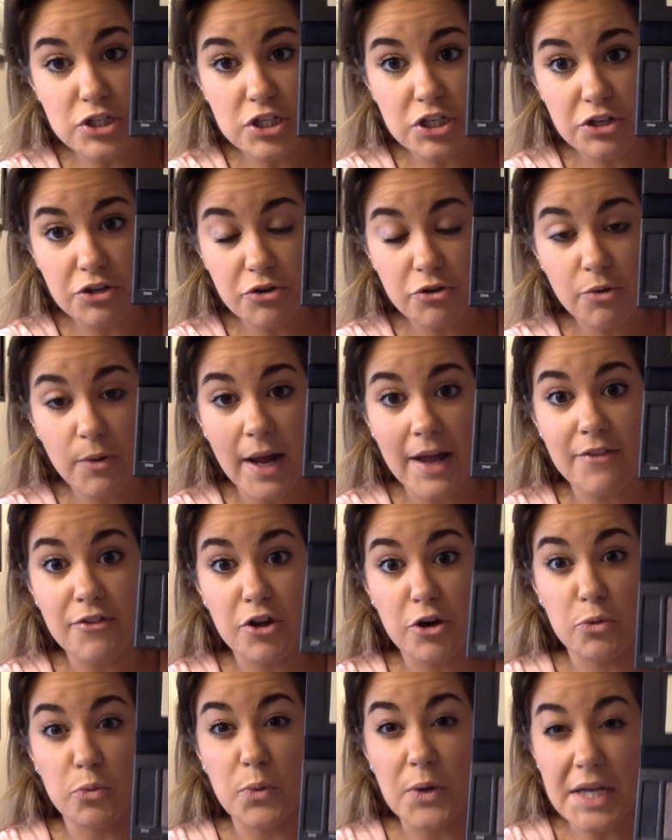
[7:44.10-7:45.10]
2, and
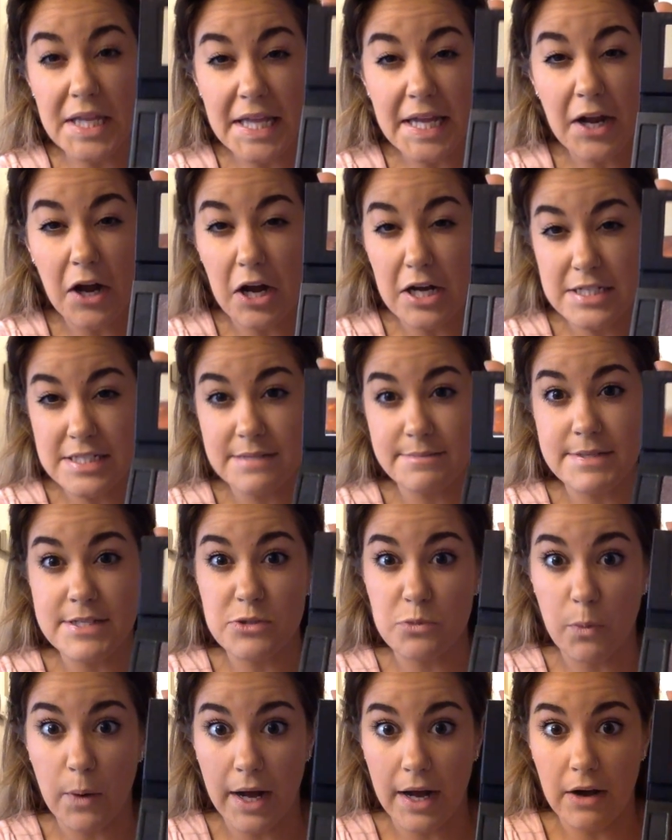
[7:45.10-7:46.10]
they're really awesome as
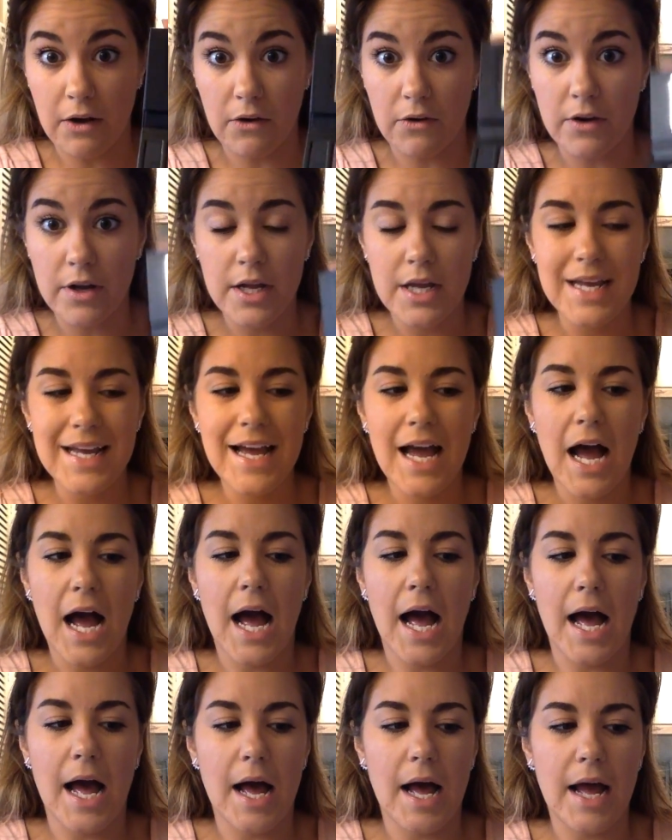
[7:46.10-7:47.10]
well.
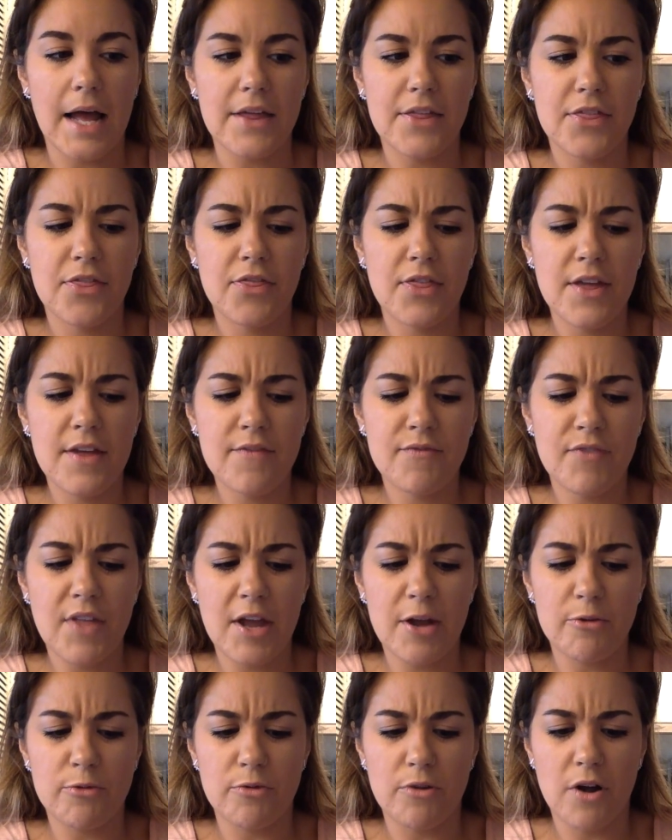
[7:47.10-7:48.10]
I think
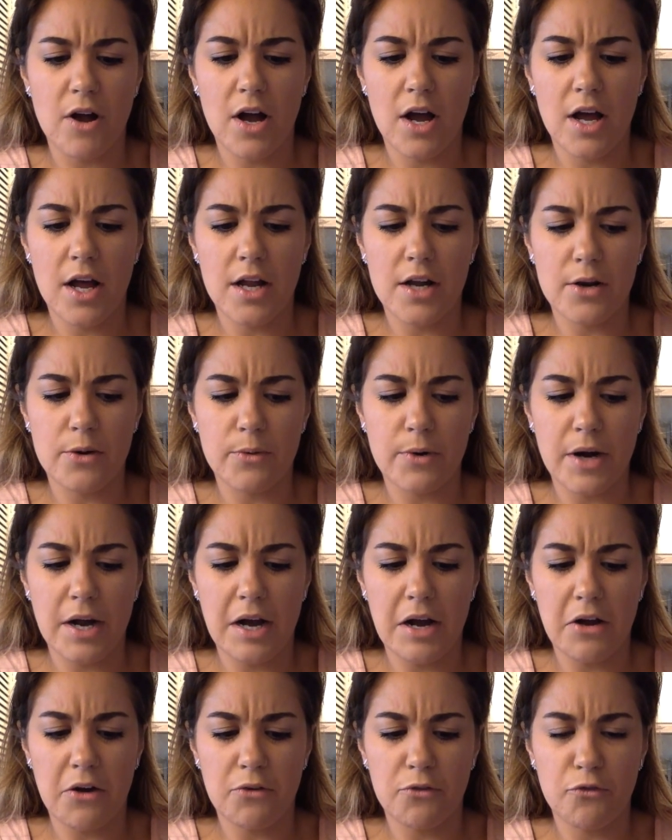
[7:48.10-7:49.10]
they run
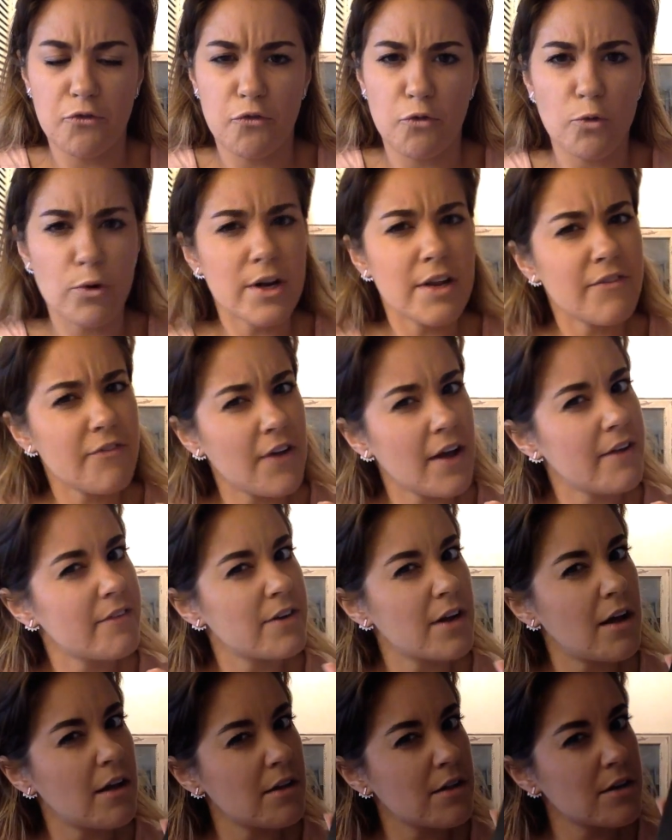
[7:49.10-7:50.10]
around $45,
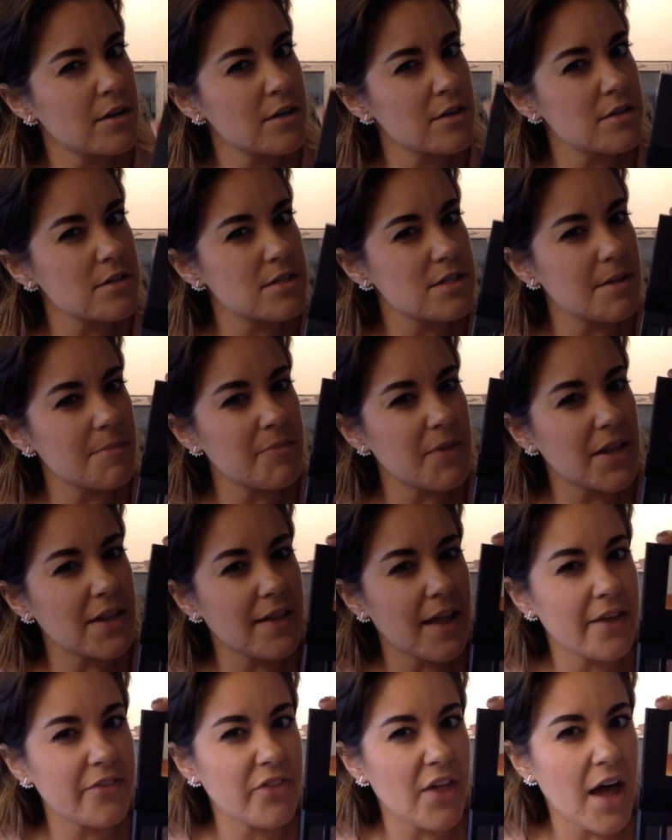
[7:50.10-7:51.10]
something
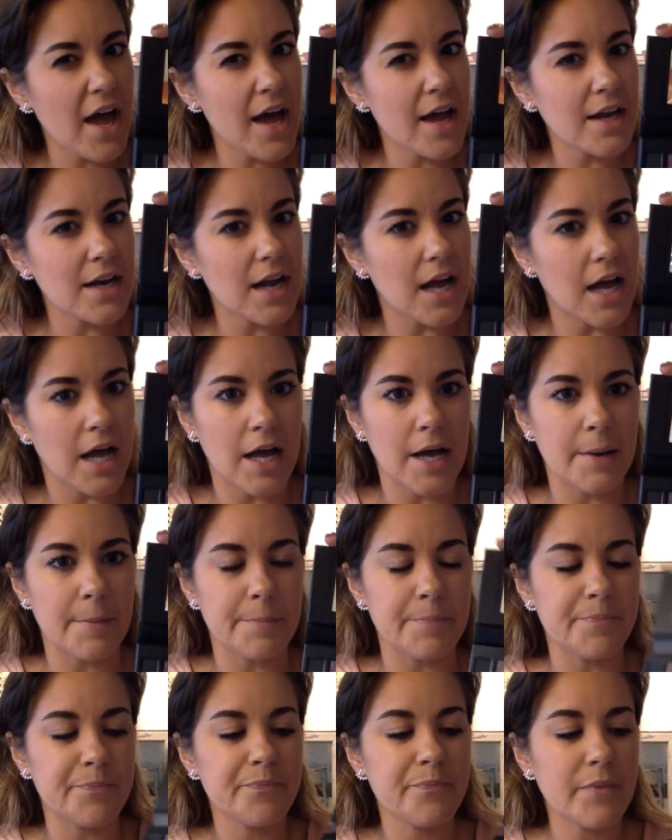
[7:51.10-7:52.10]
like that.
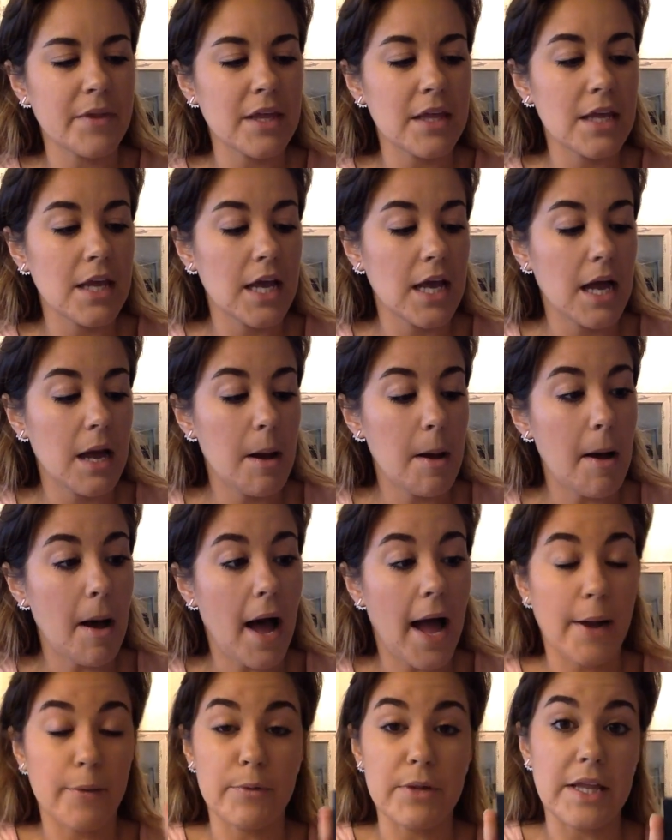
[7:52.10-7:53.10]
I
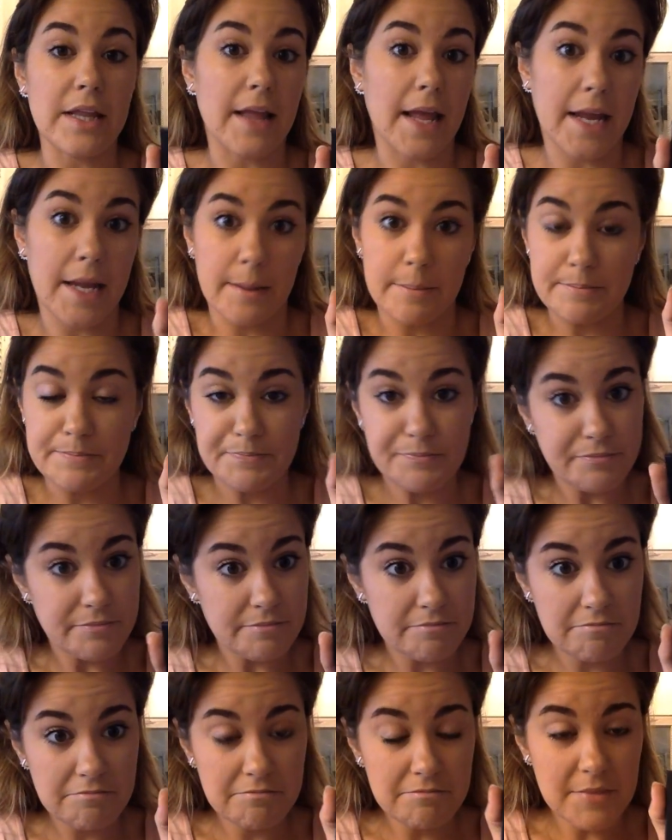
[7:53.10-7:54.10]
really like them.
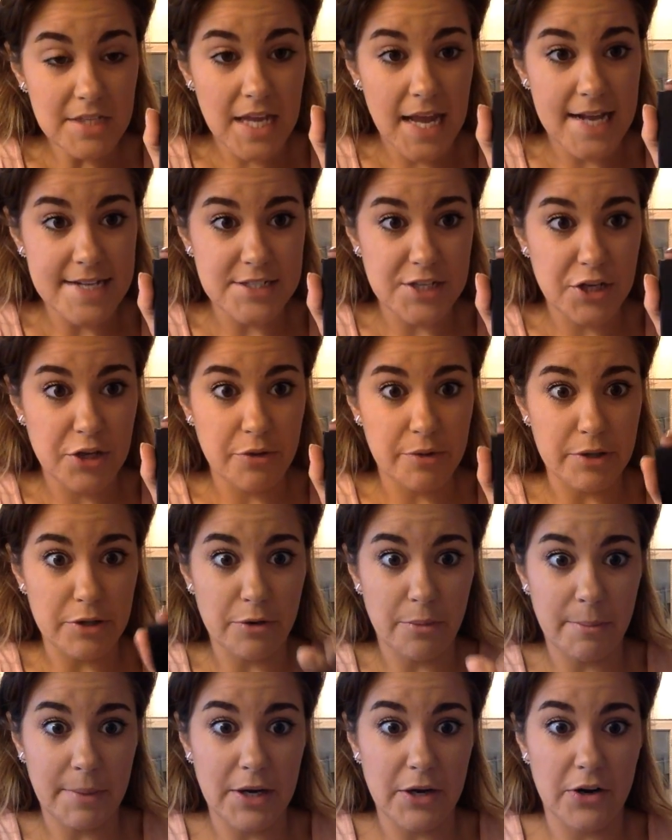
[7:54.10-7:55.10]
Has a cute
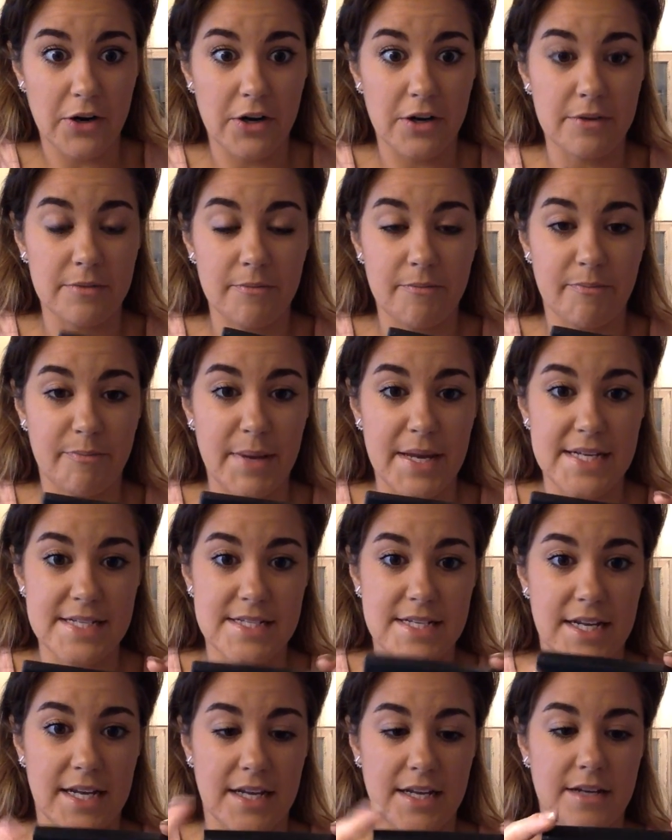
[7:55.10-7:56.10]
little mirror,
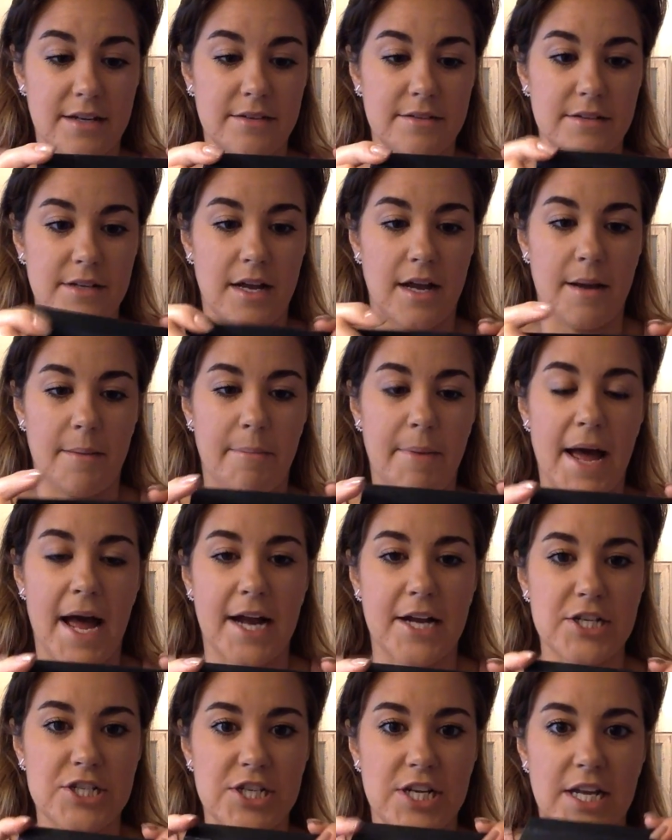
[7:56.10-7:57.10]
basic
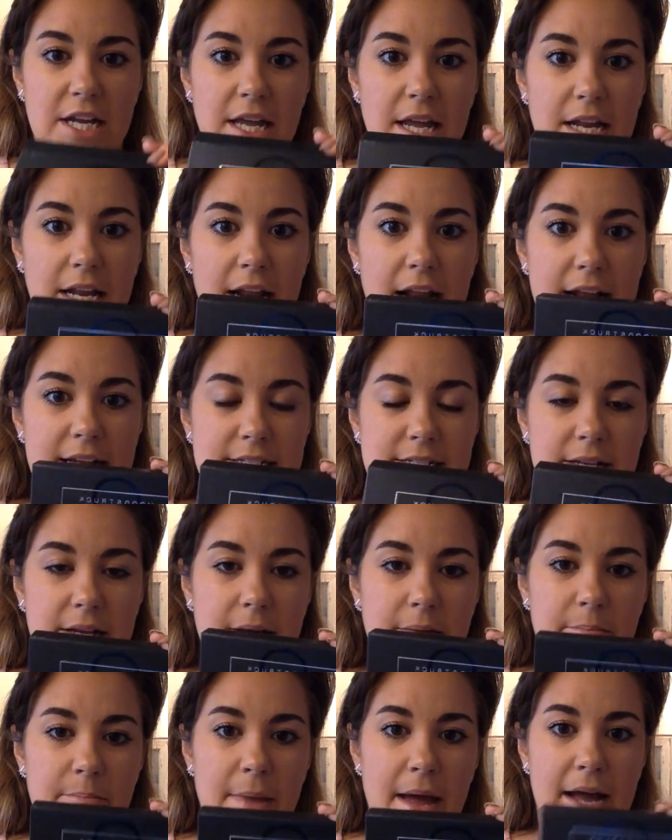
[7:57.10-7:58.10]
packaging, and it has
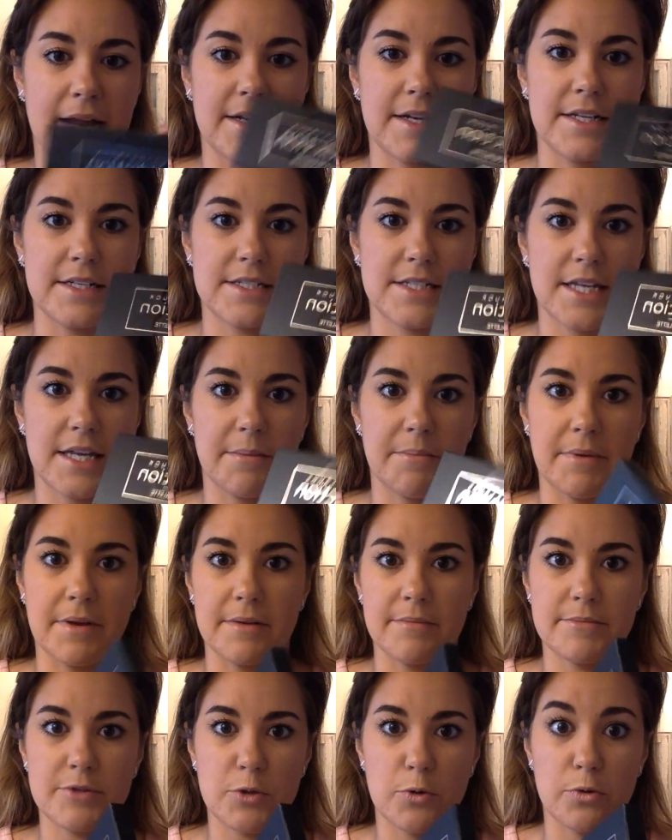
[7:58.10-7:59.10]
a magnet to keep
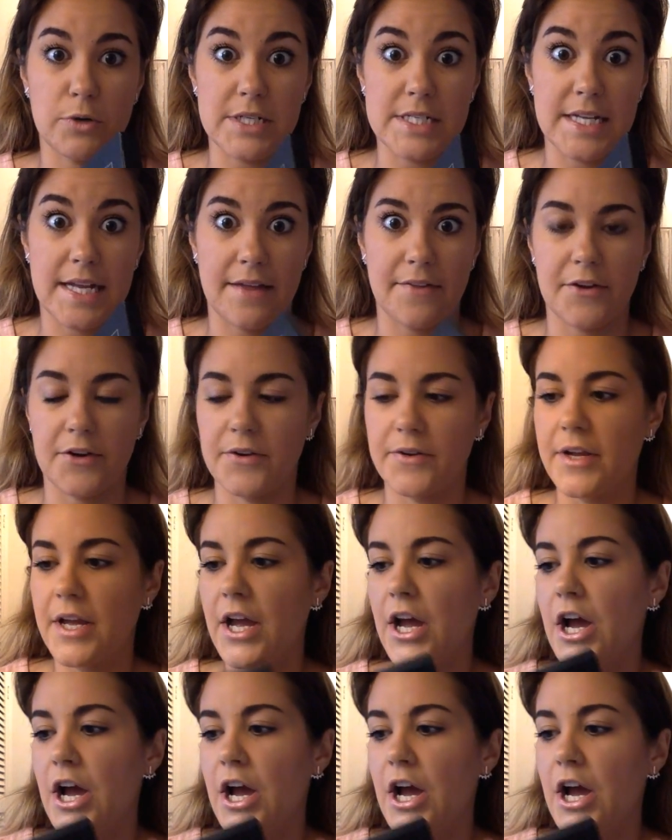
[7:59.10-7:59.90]
it, to hold it together.